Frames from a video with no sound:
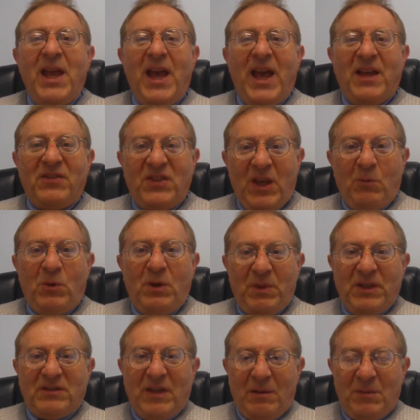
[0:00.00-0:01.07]
and they will
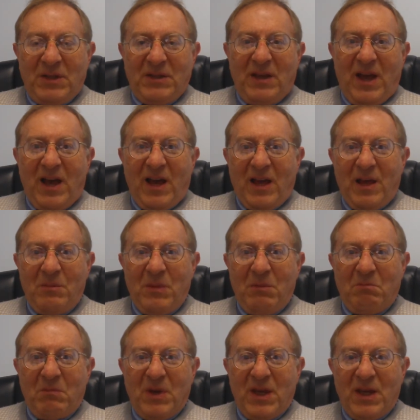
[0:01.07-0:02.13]
be Talmidei
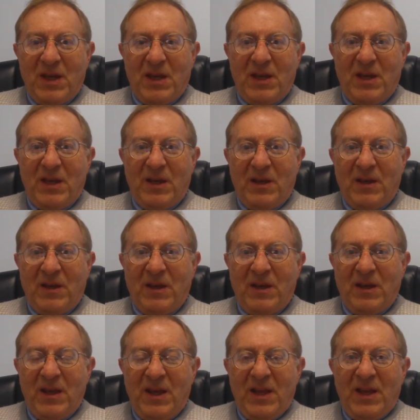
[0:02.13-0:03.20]
Chachamim.
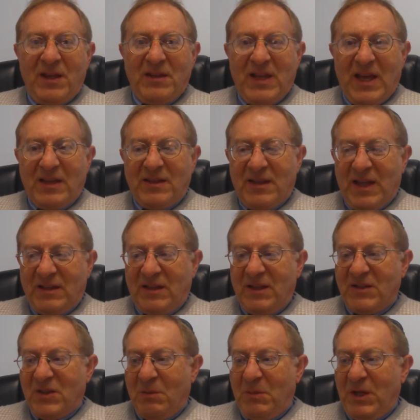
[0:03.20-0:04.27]
That
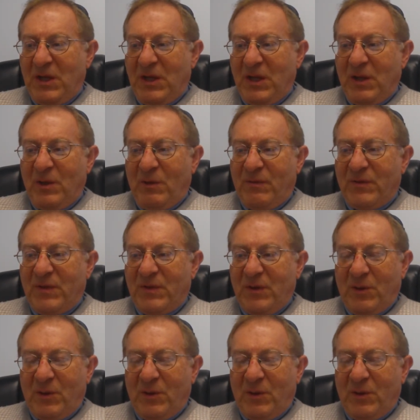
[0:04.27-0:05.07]
is the meaning of